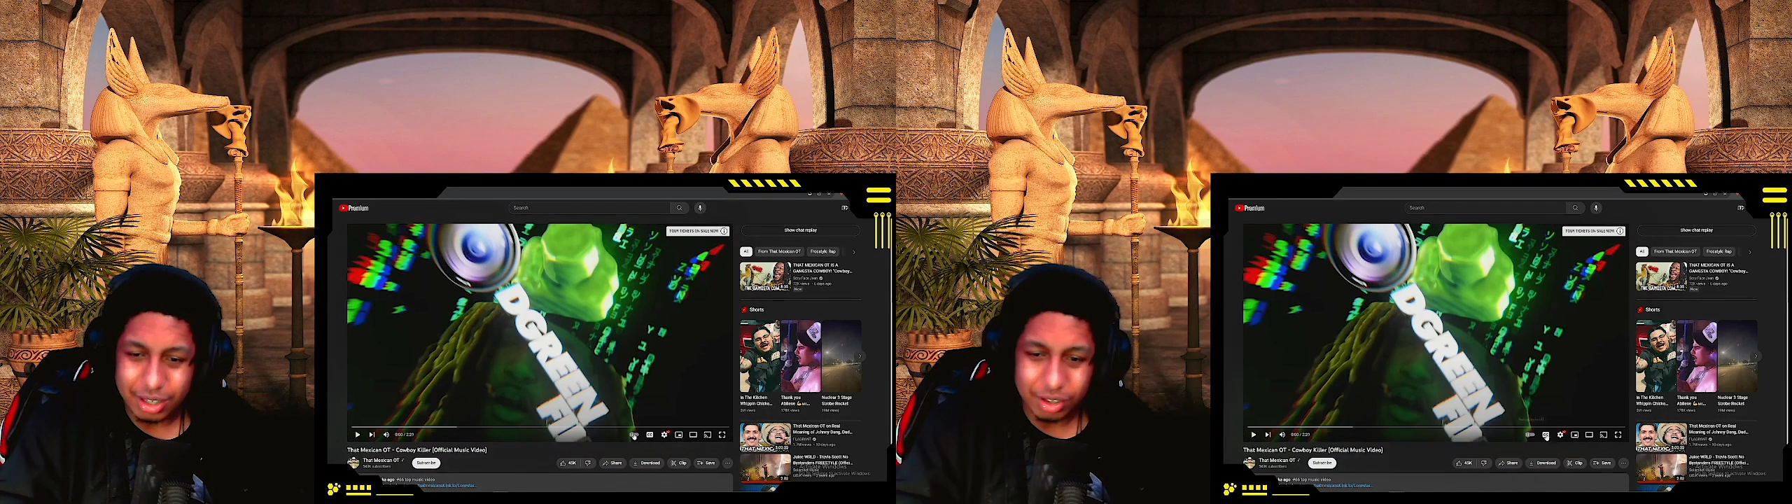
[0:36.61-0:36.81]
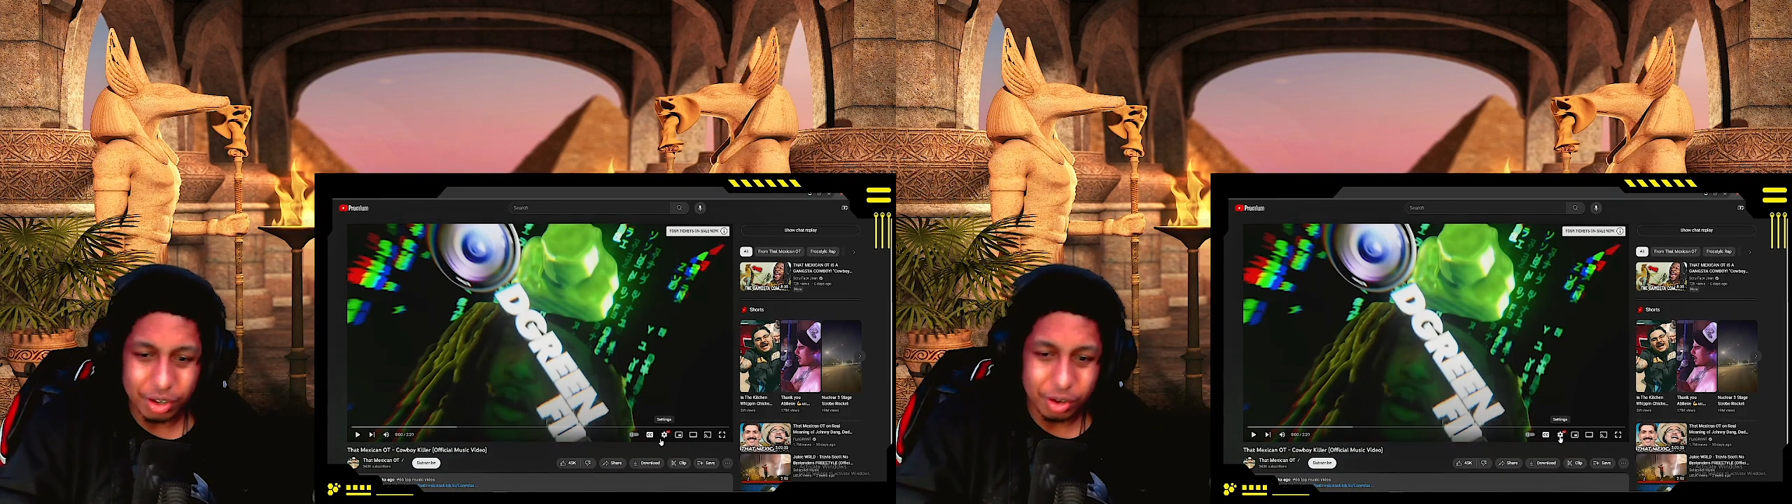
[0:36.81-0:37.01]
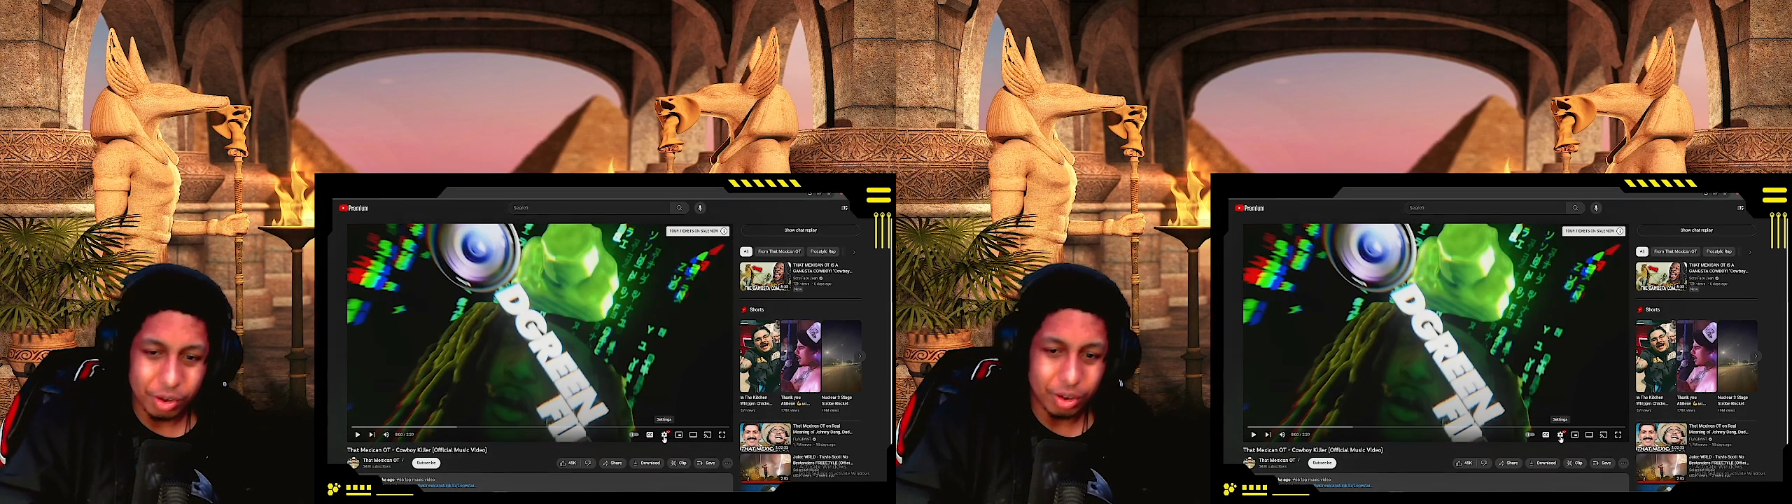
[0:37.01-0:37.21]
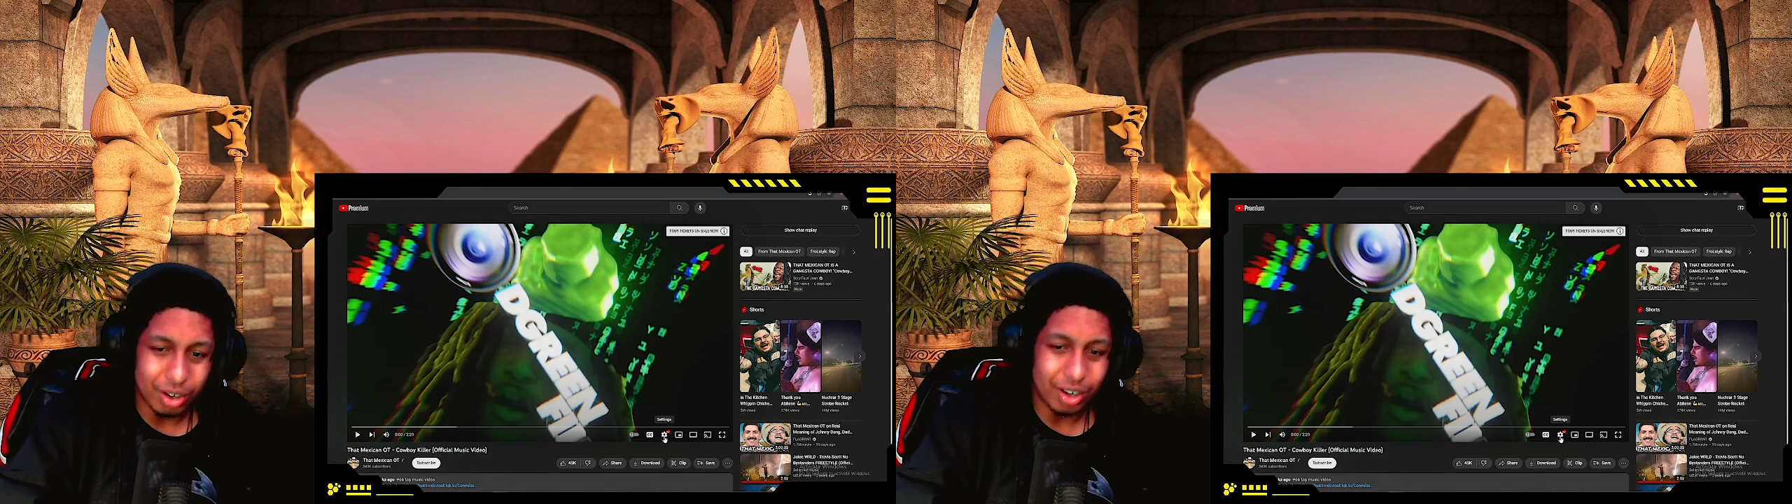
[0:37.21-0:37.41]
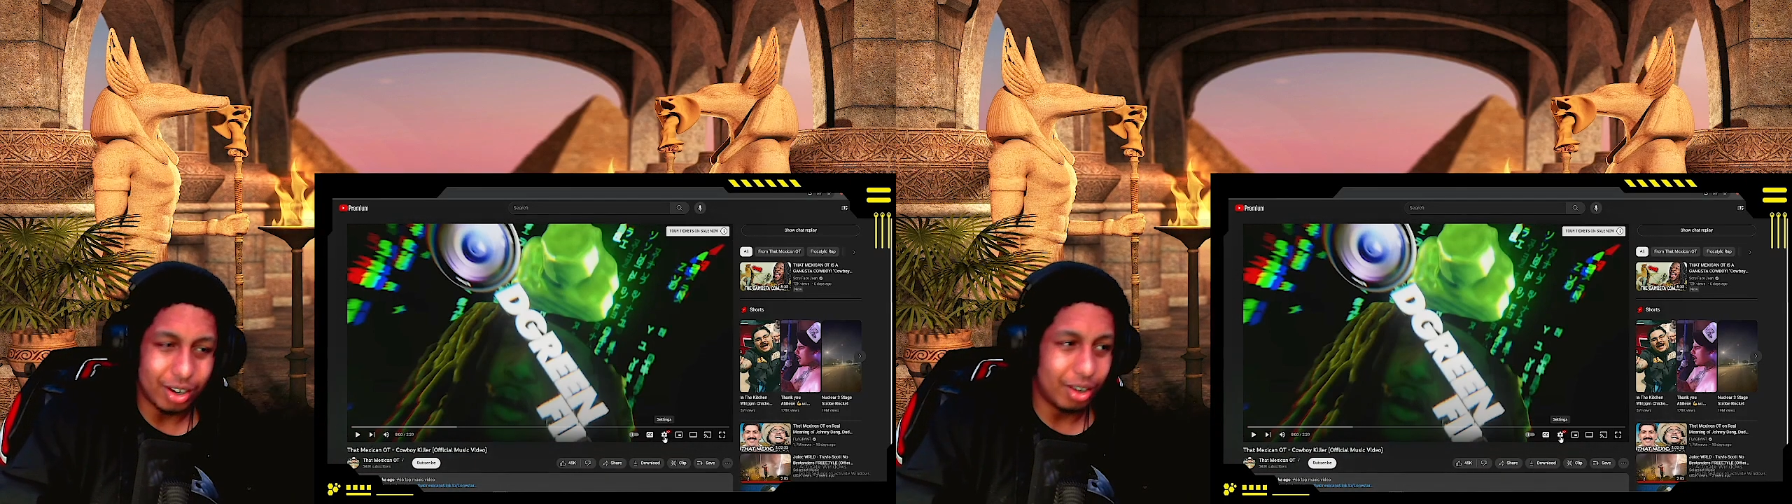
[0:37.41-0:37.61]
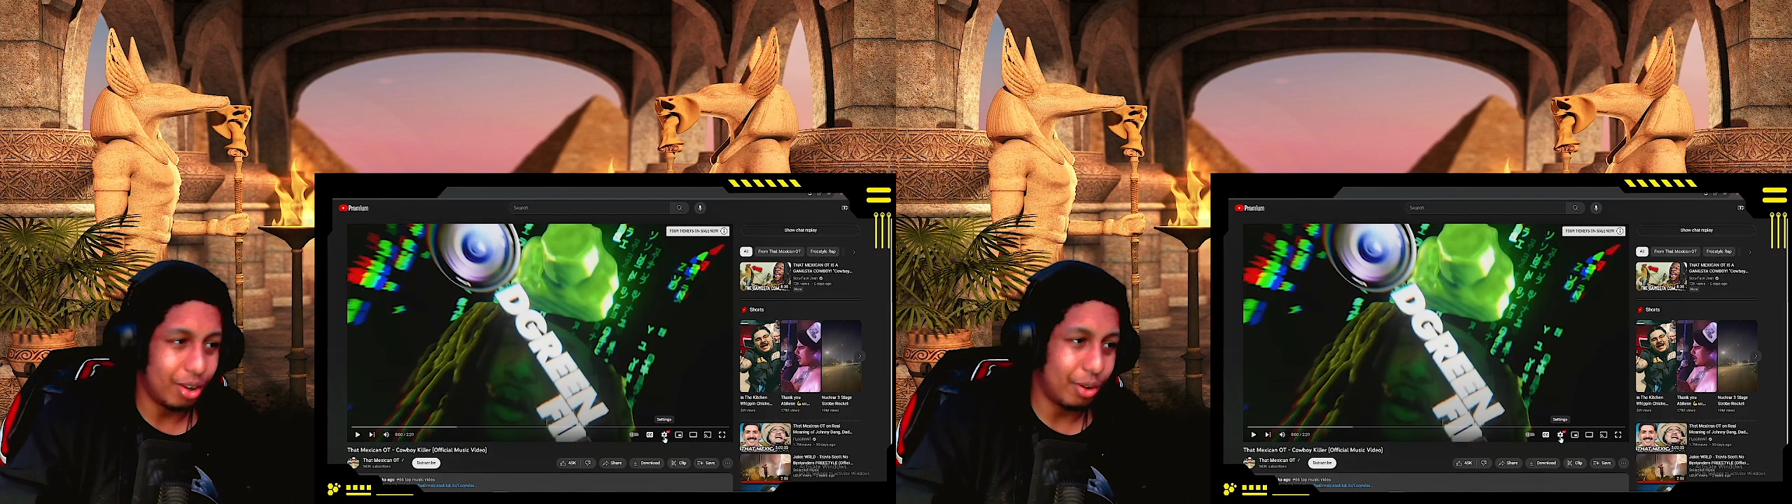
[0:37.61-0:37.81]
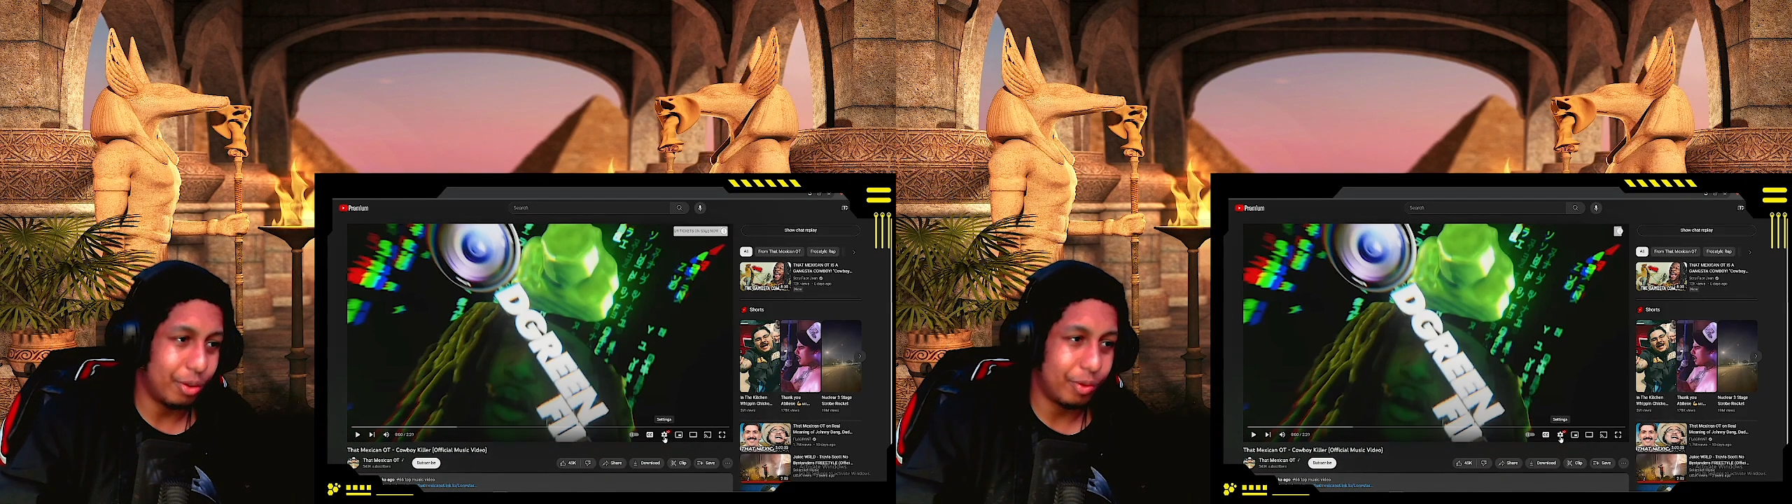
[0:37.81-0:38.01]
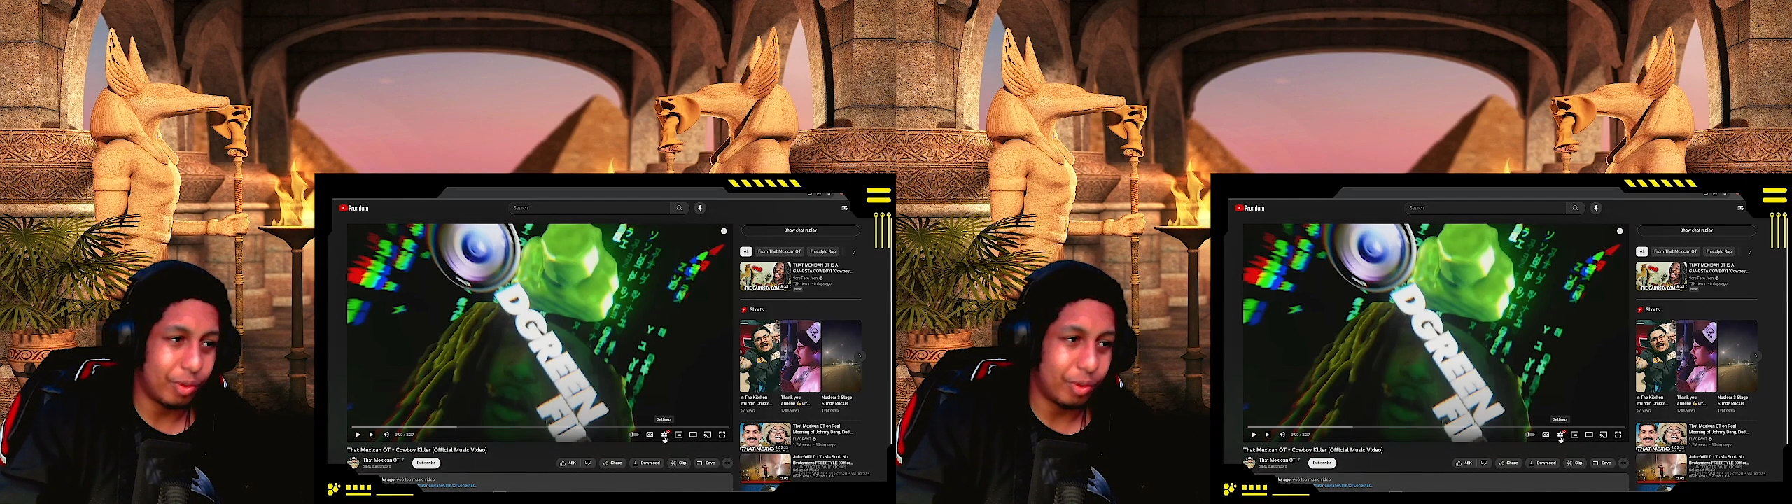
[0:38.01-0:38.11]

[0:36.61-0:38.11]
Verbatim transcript: you know, uh,